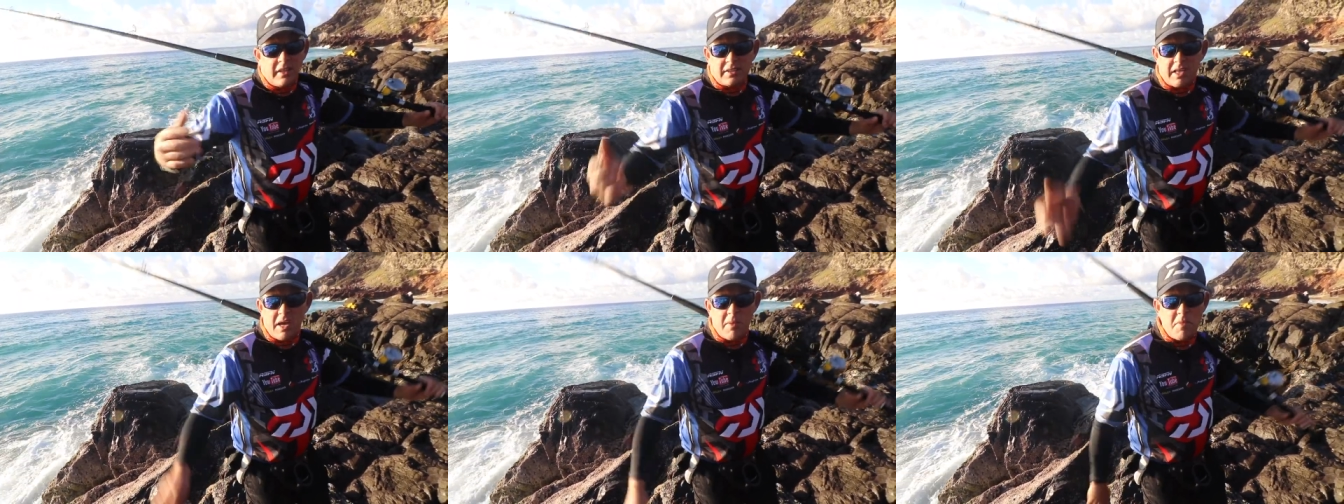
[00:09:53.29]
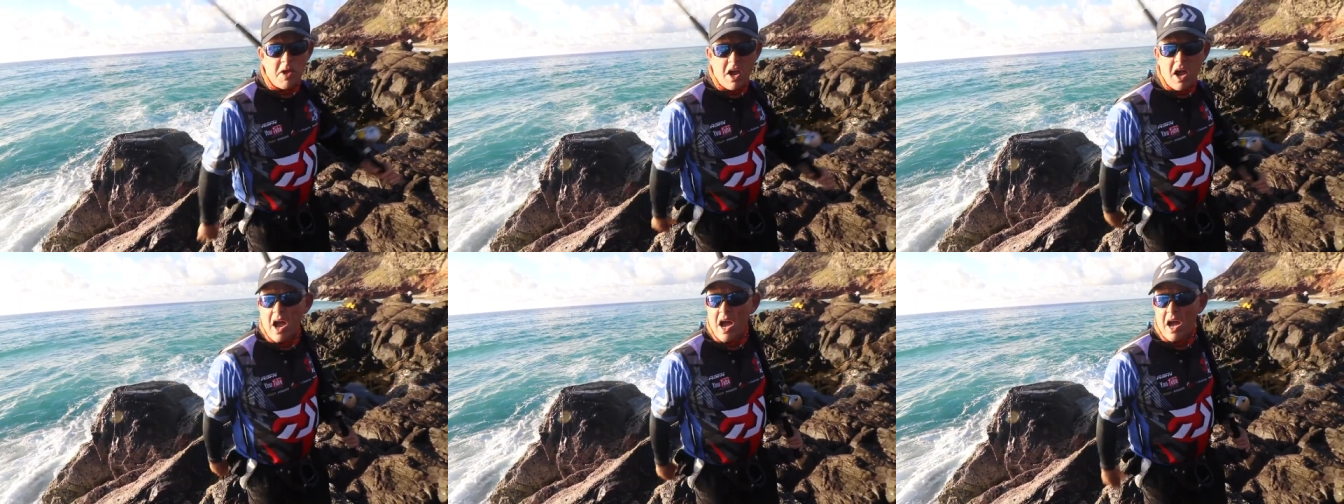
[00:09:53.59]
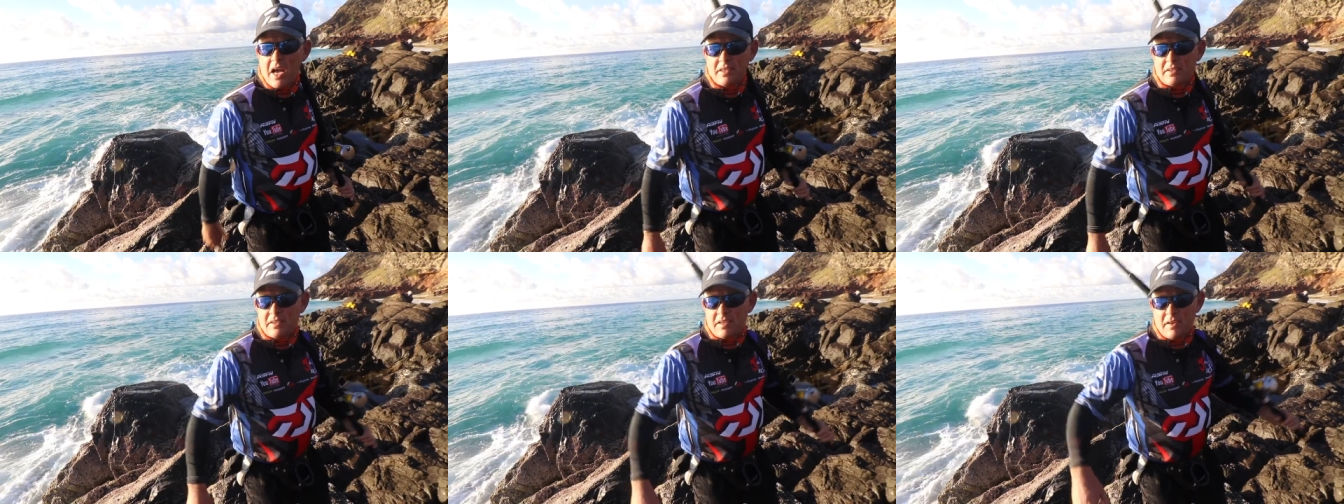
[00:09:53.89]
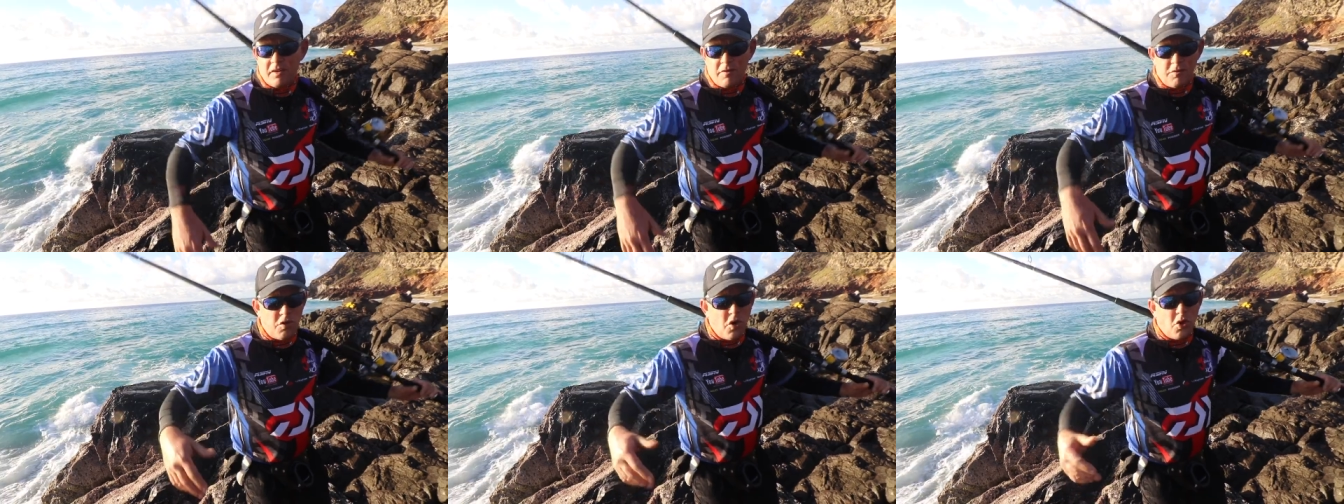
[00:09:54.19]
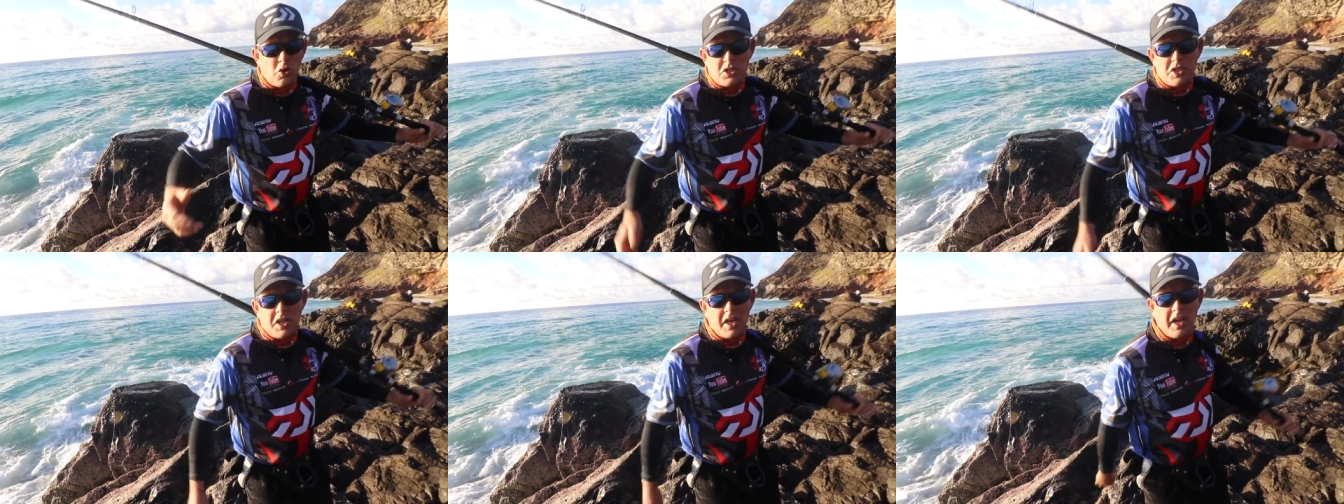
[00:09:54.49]
some guys,
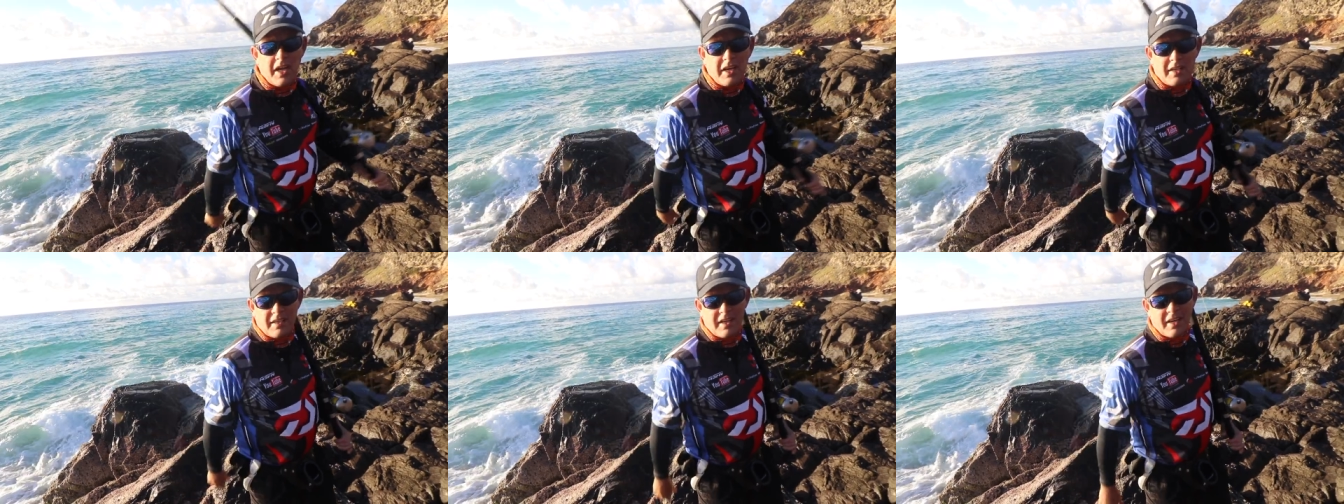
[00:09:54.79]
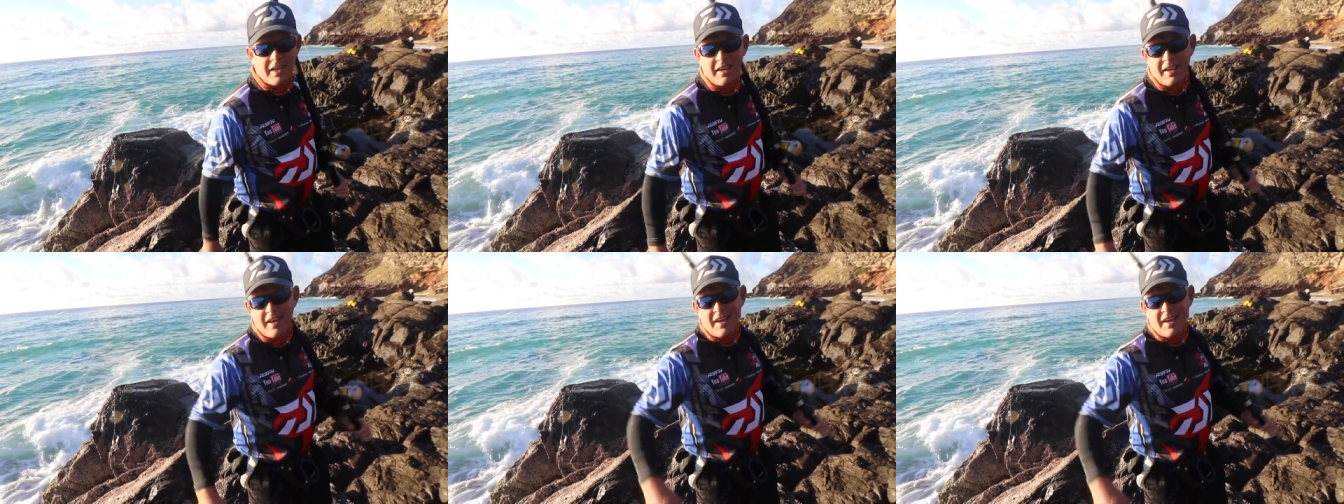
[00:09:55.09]
fortunate,